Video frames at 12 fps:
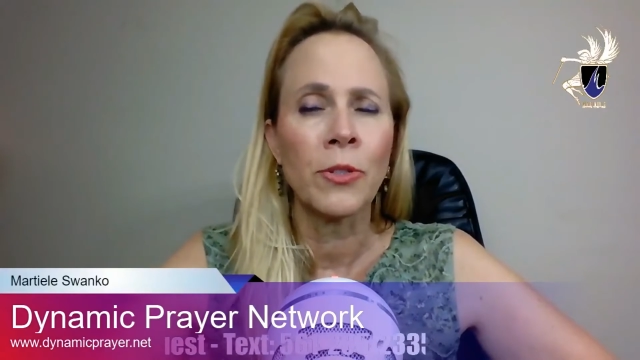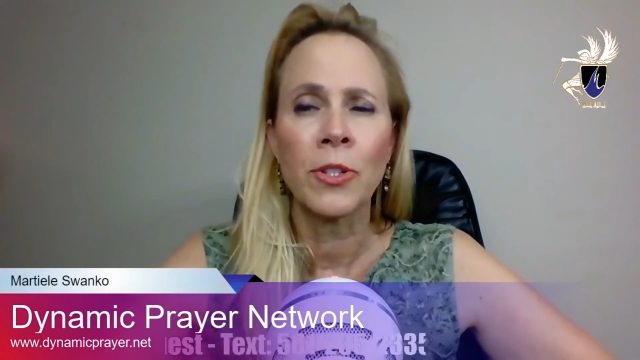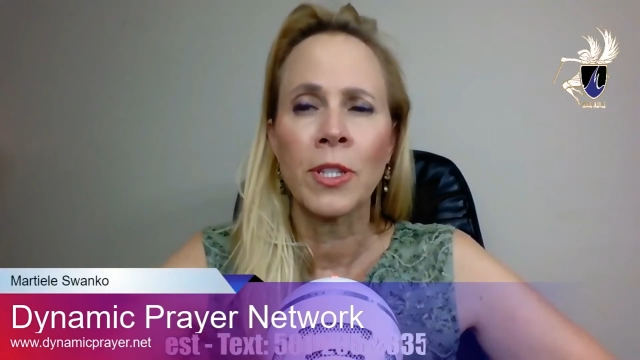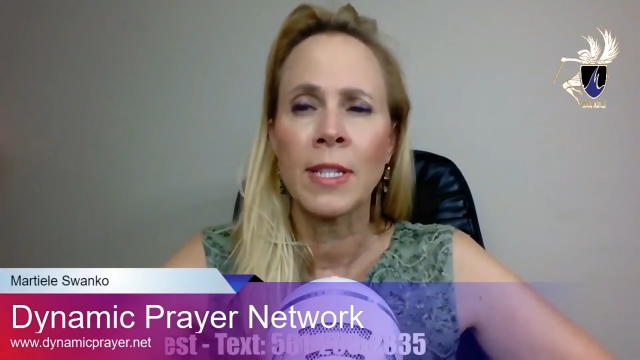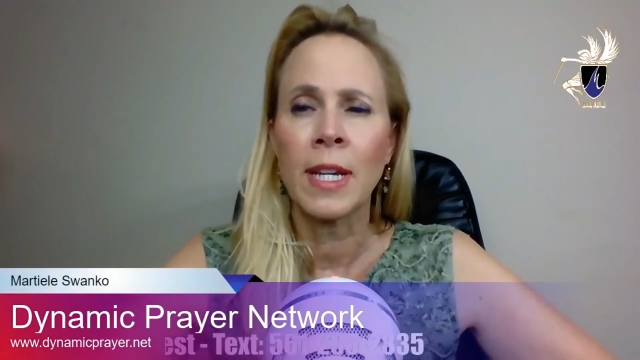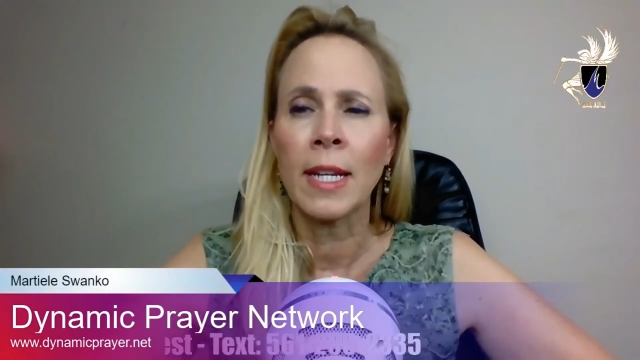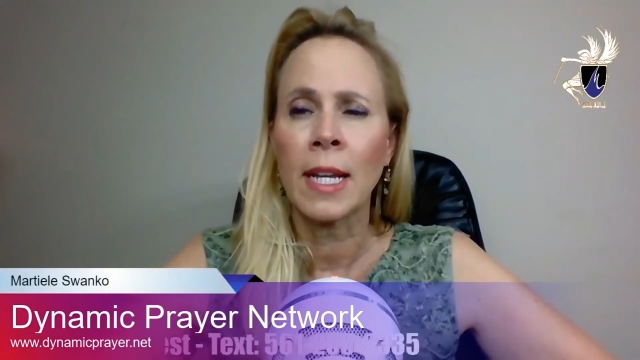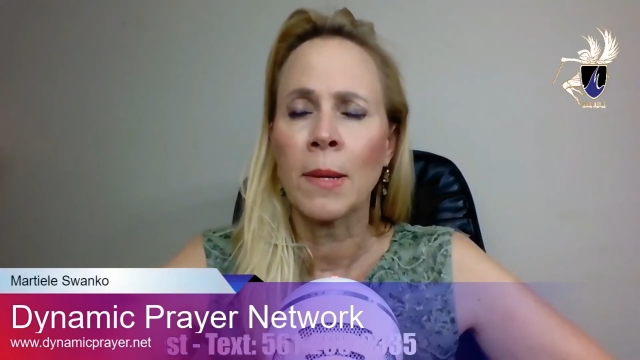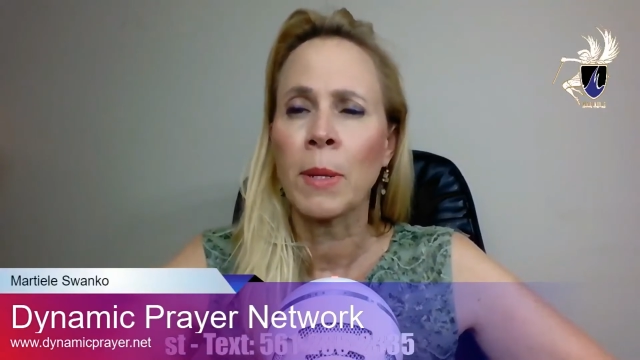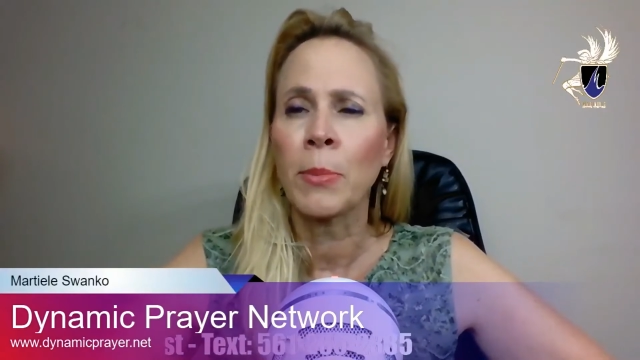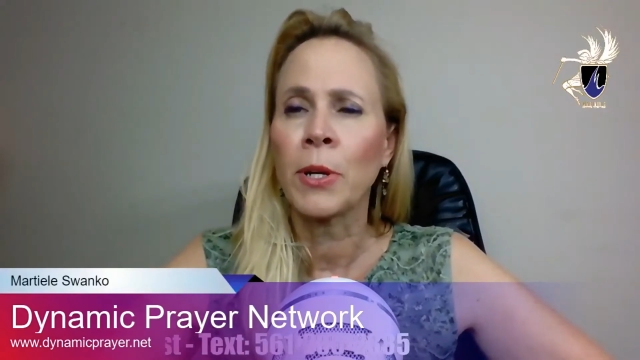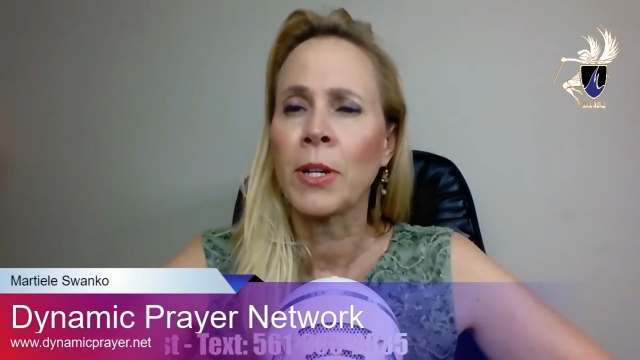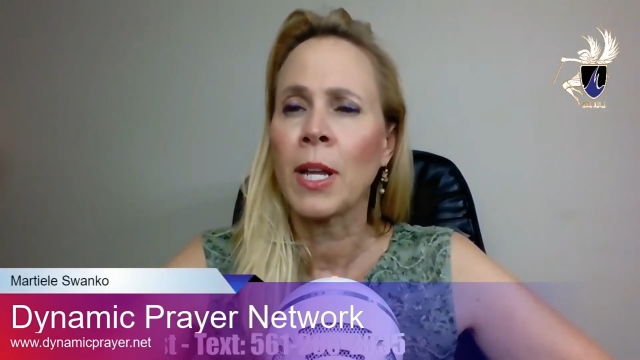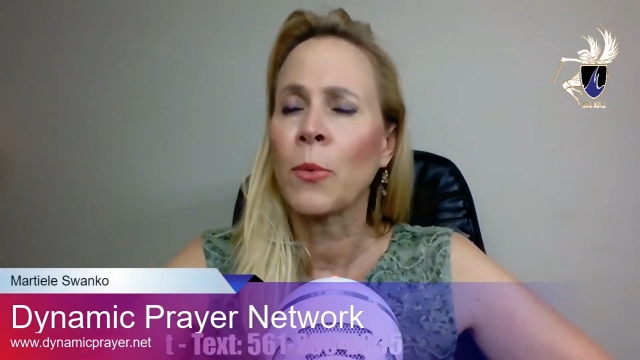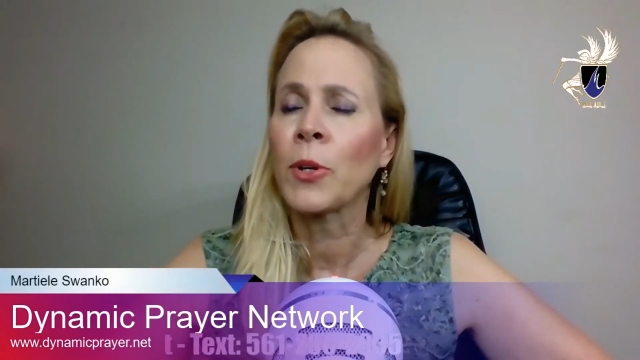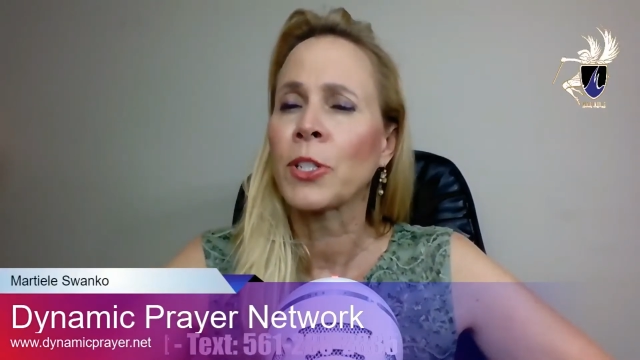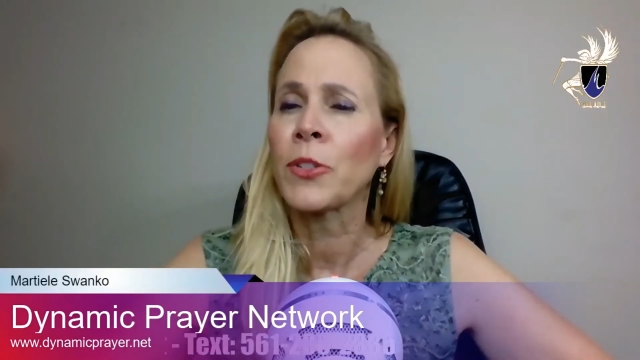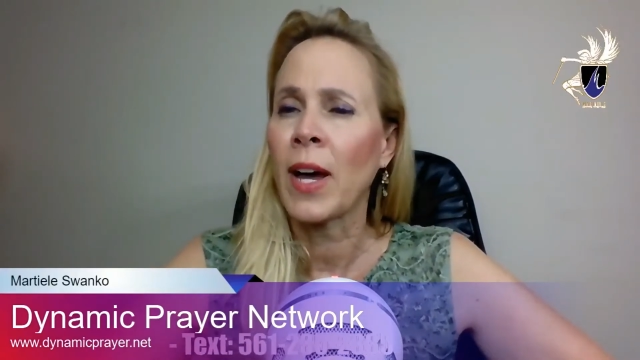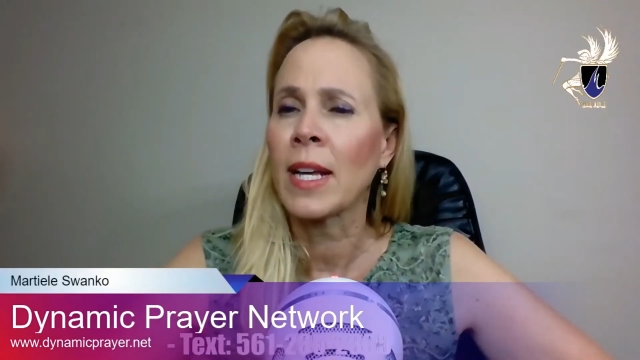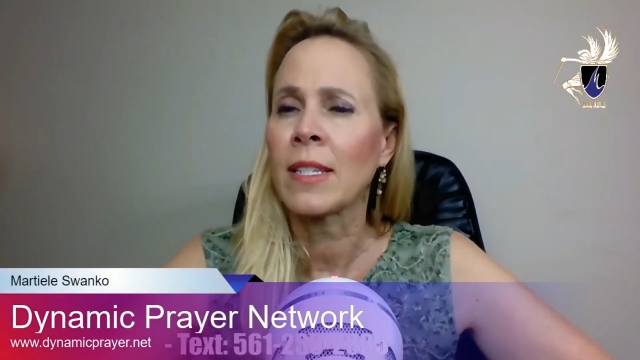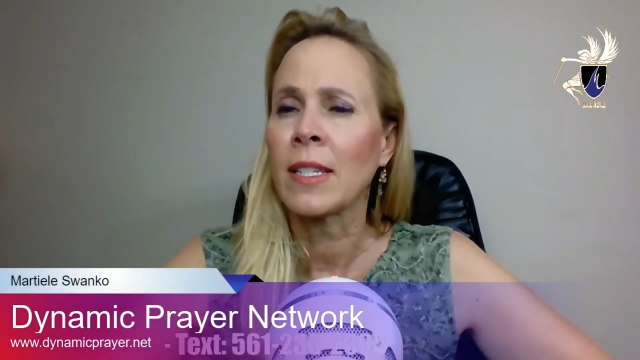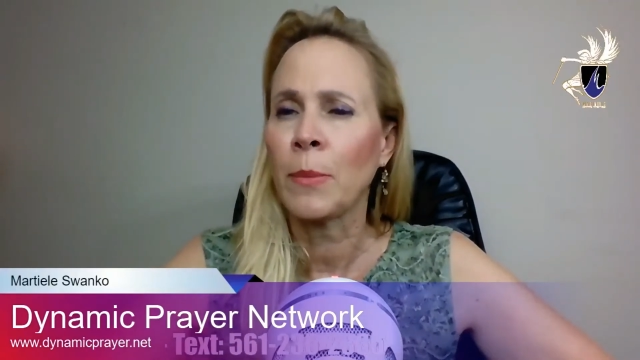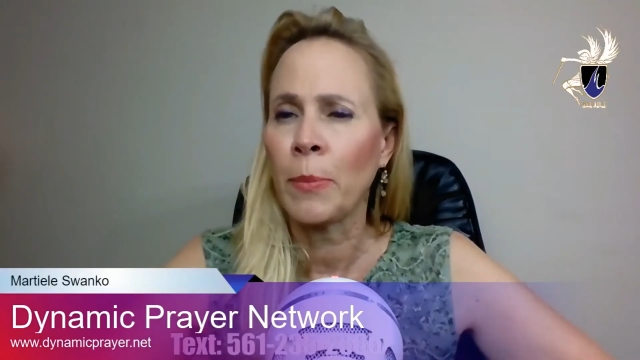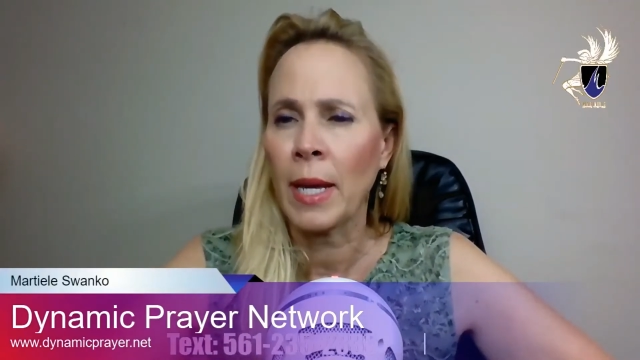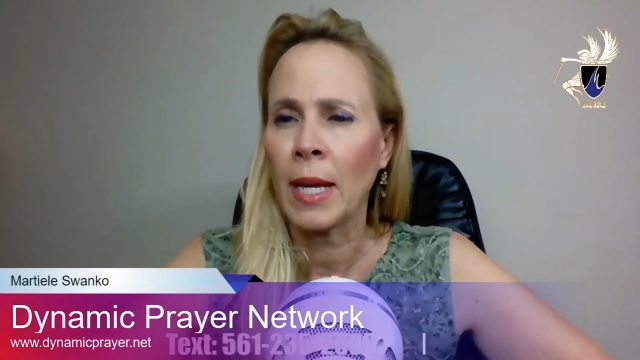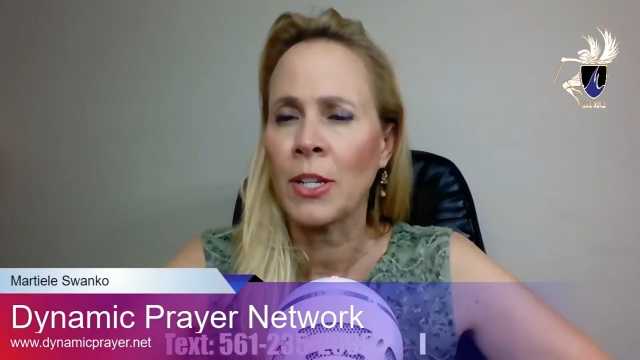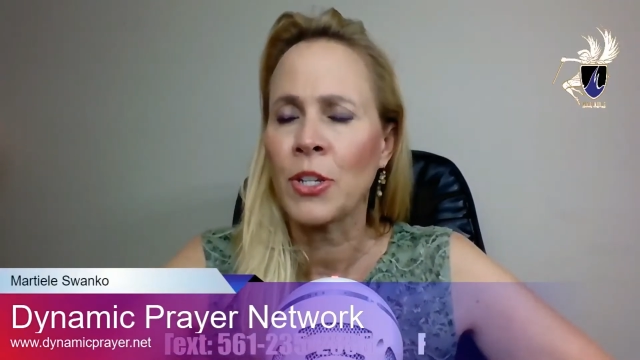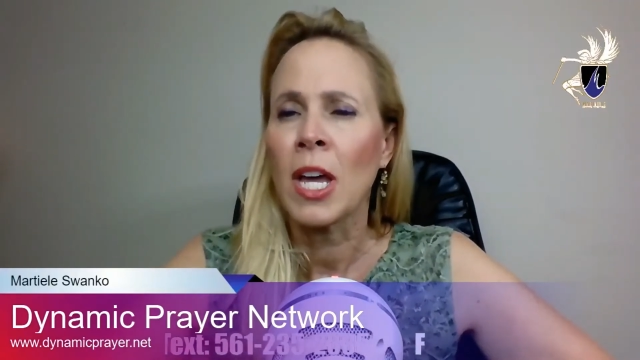Dynamic Prayer Network's fasting page,